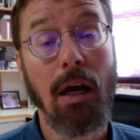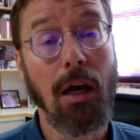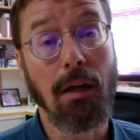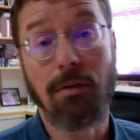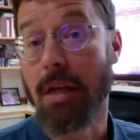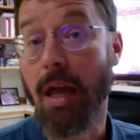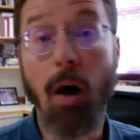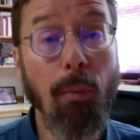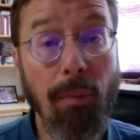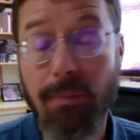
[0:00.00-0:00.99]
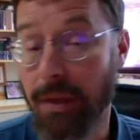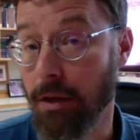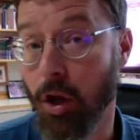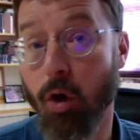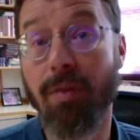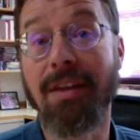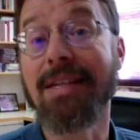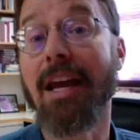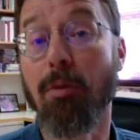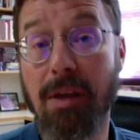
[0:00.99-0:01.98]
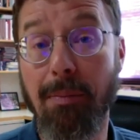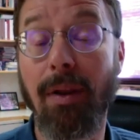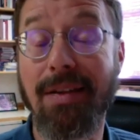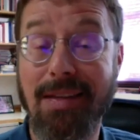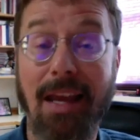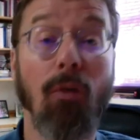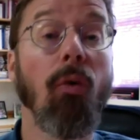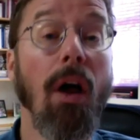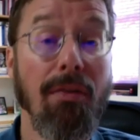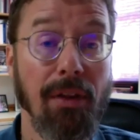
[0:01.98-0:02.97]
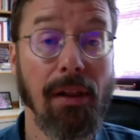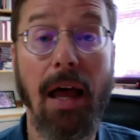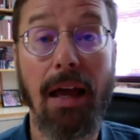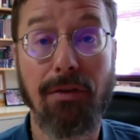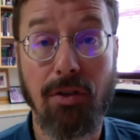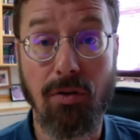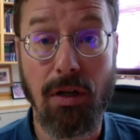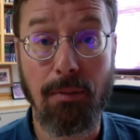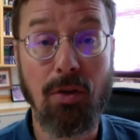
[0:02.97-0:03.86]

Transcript: help the tech people as they run the live stream.